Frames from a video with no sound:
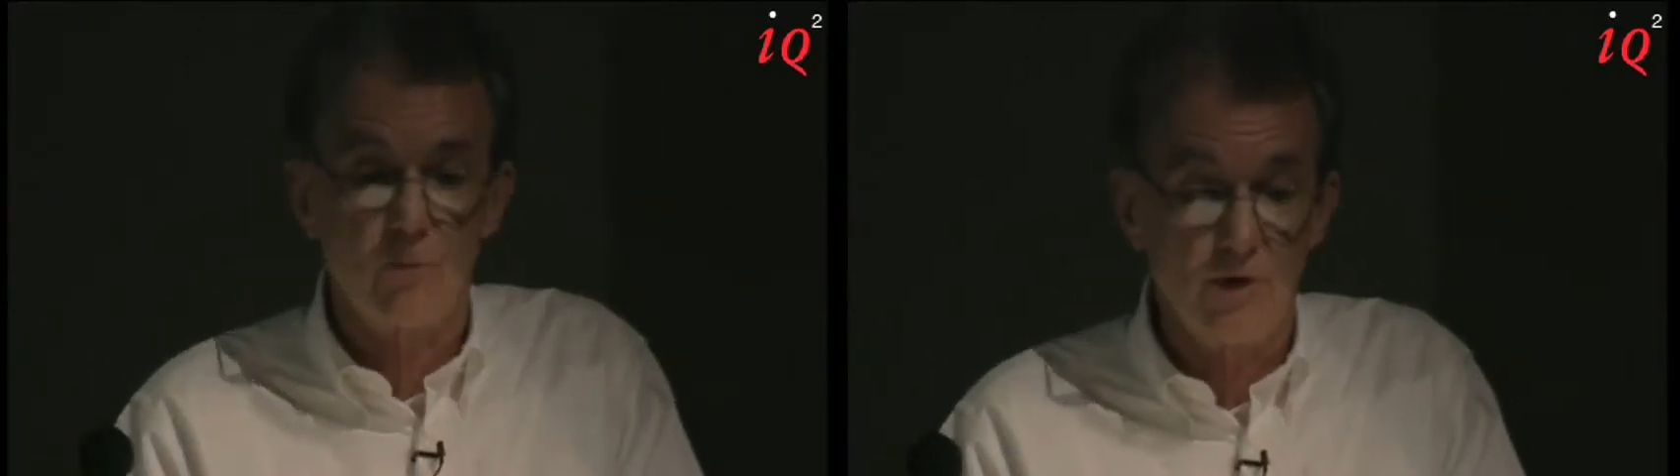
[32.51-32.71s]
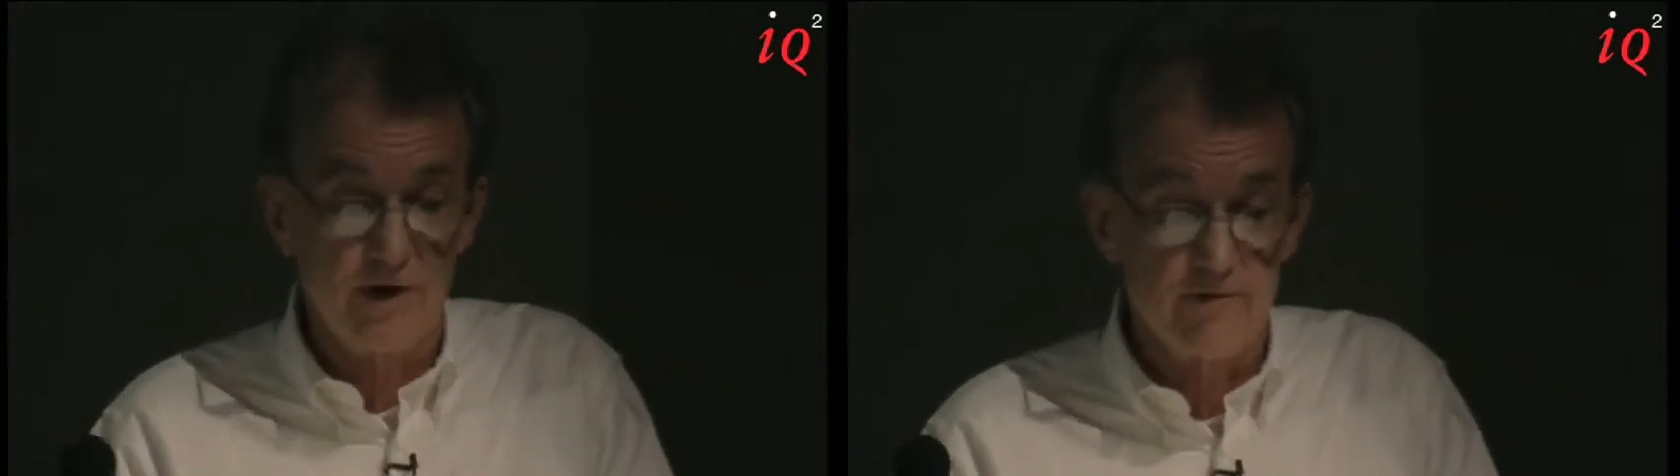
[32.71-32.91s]

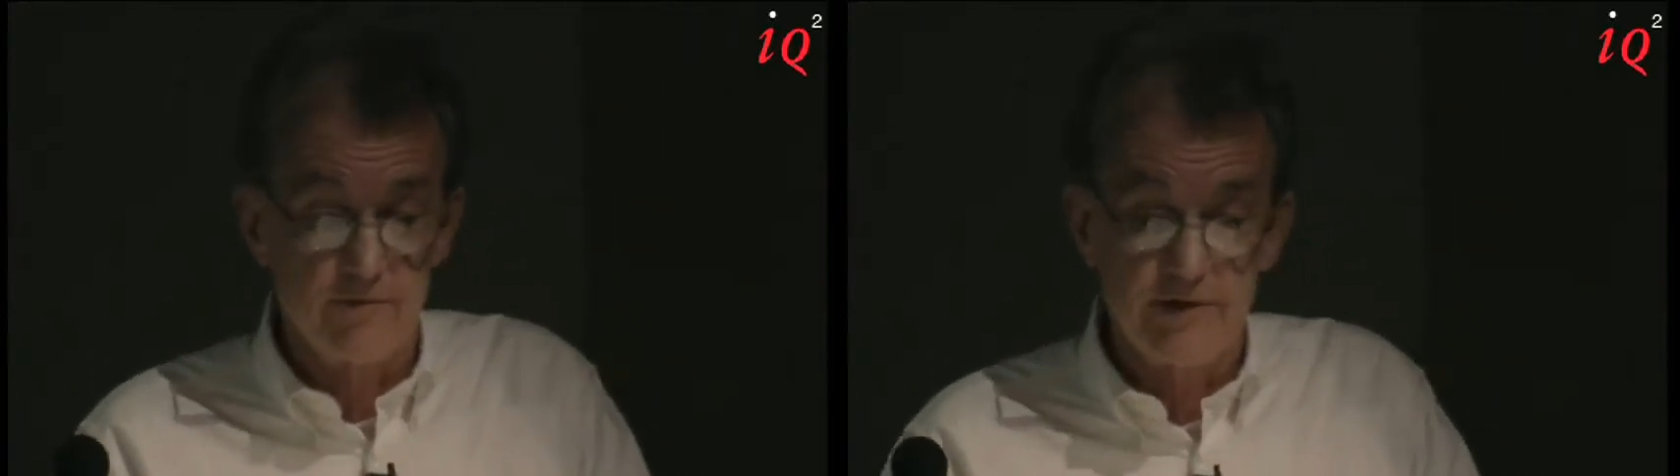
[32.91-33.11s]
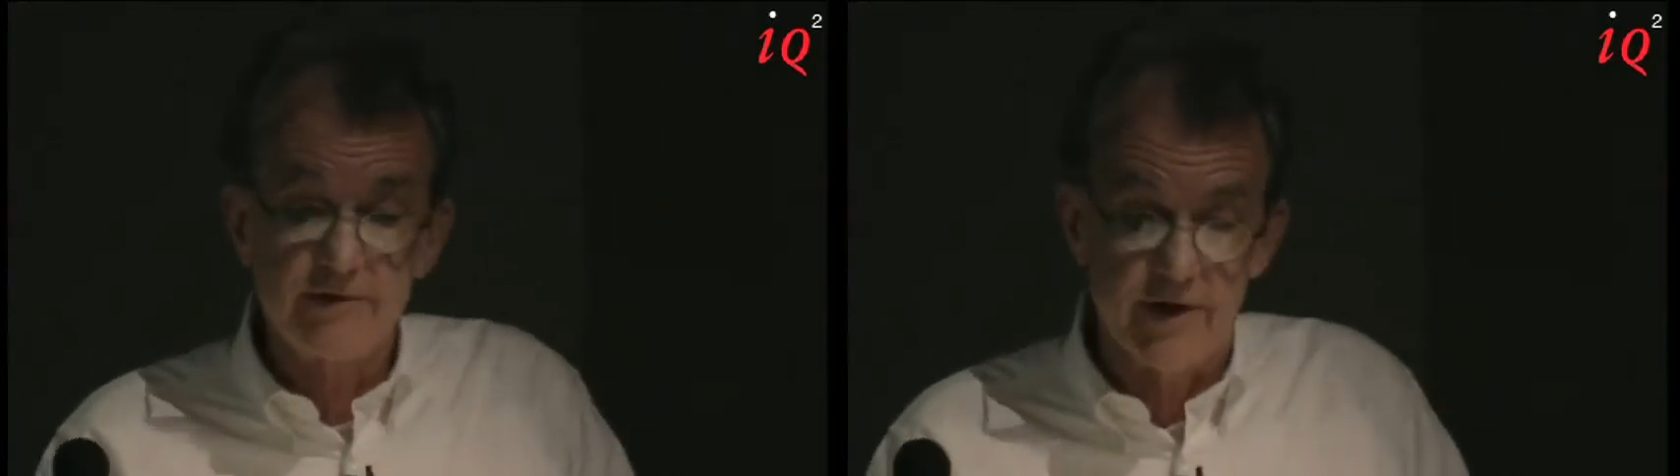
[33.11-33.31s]

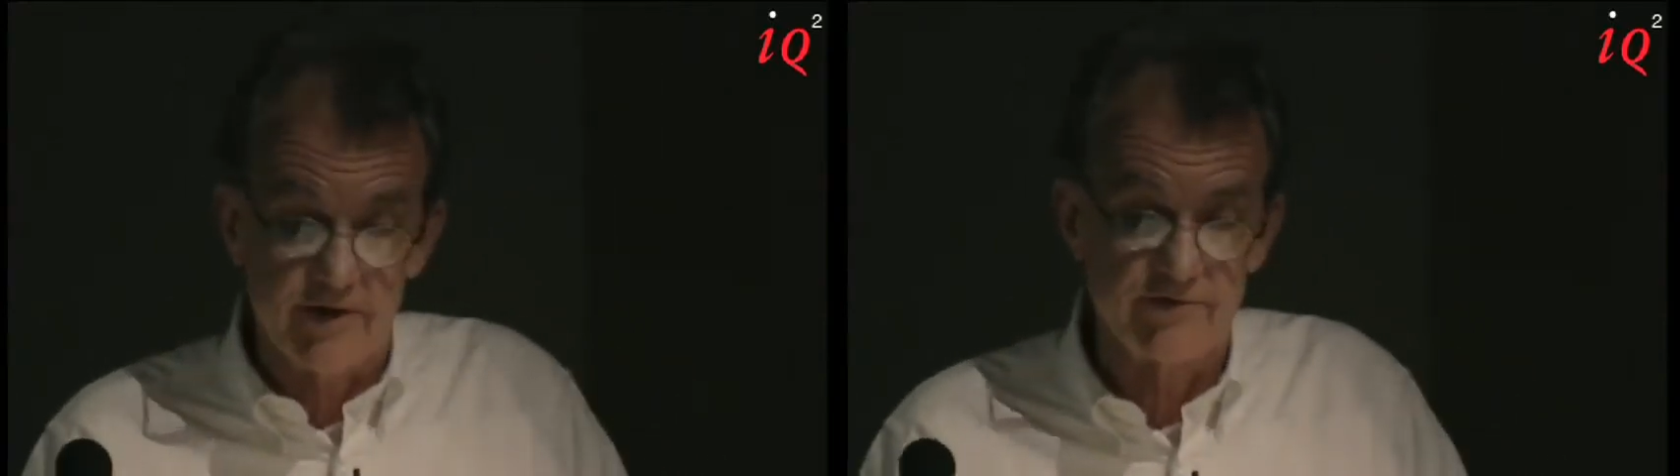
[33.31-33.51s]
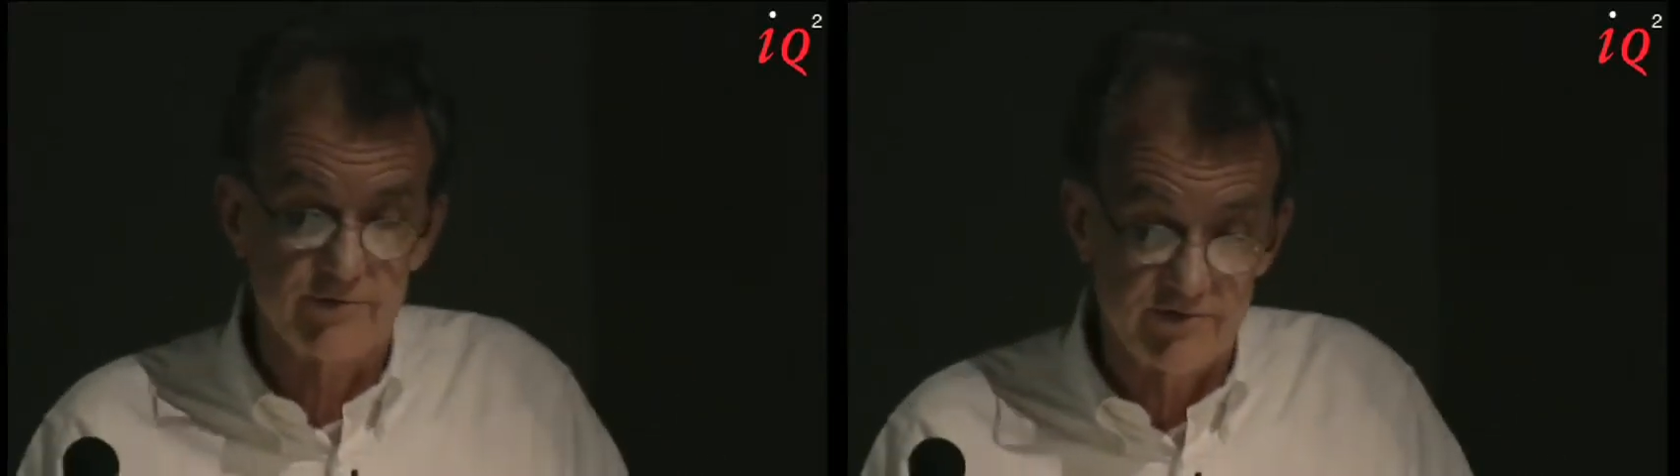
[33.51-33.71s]
whatever it
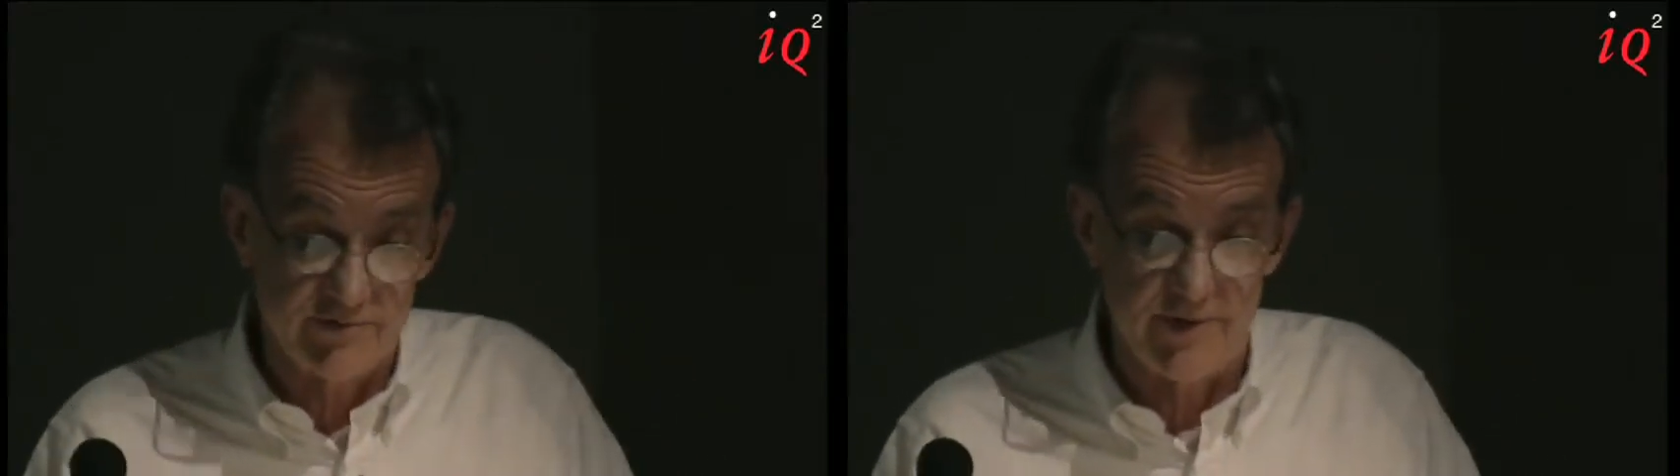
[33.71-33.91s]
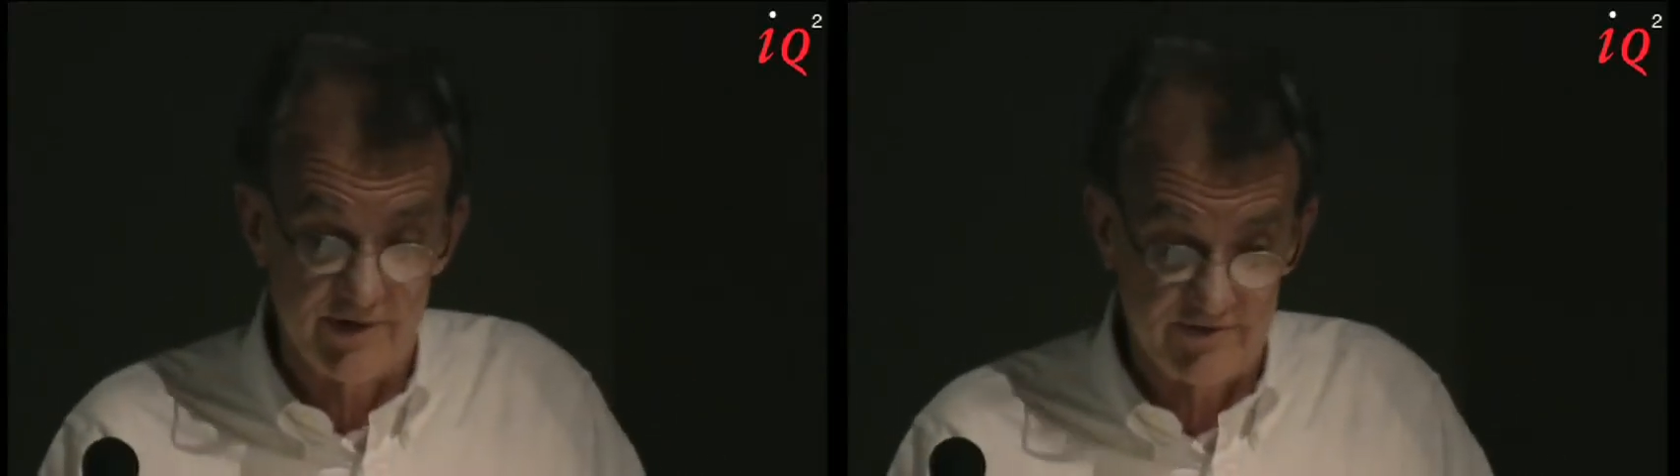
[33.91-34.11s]
takes to
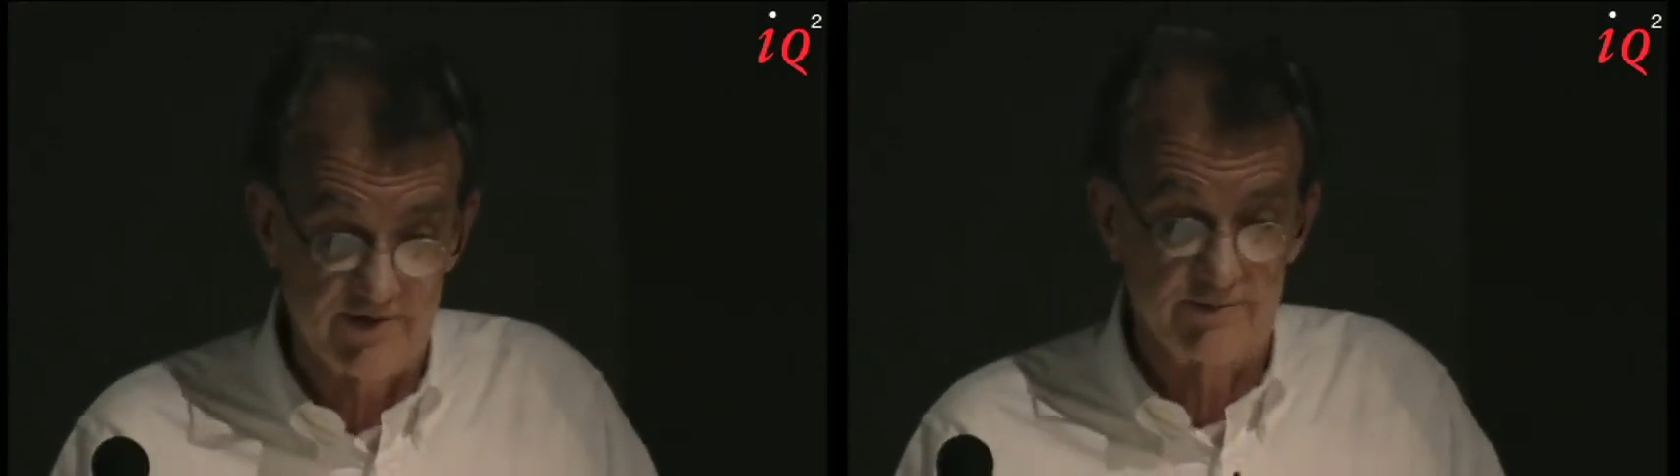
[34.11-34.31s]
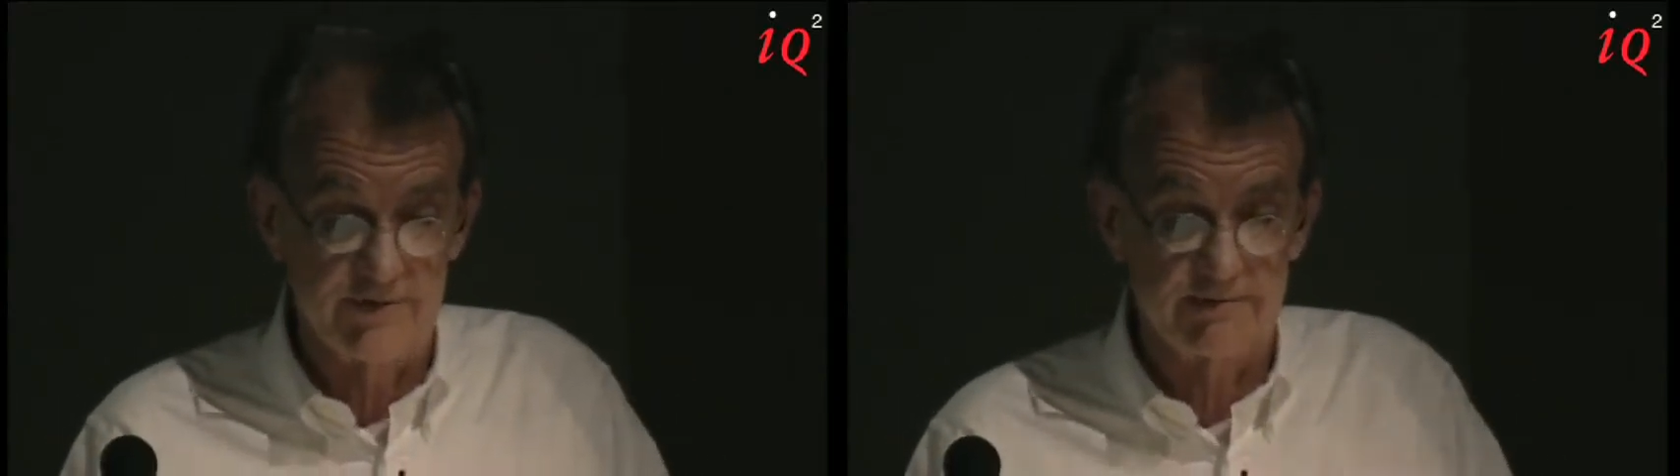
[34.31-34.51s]
explain
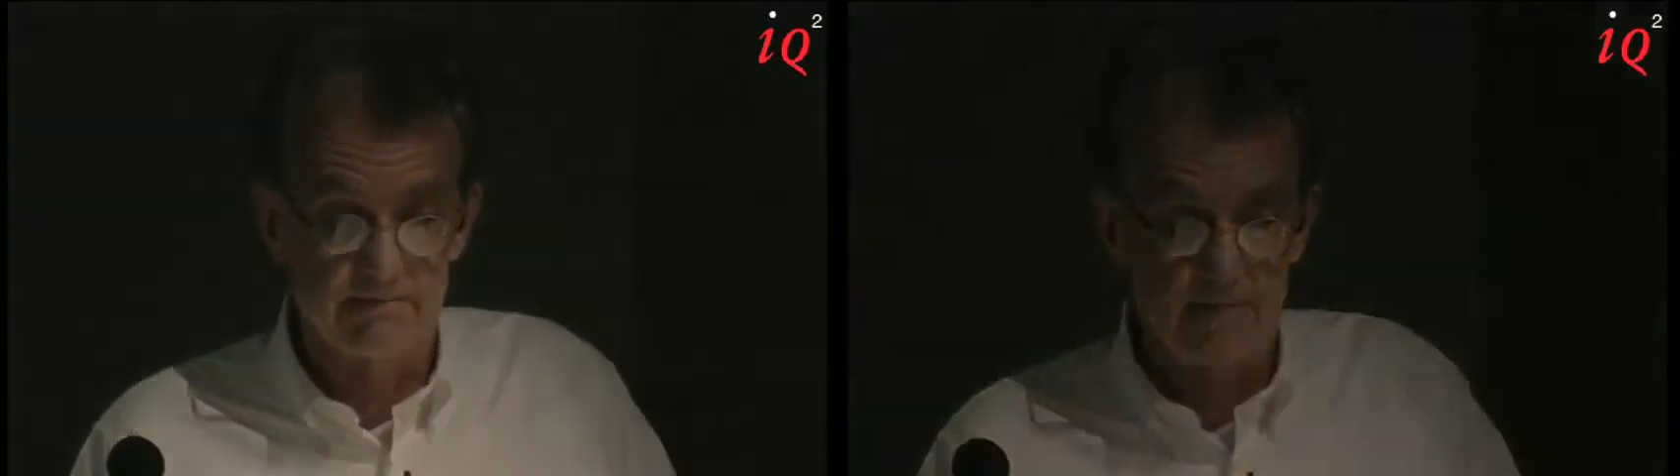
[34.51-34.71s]
something.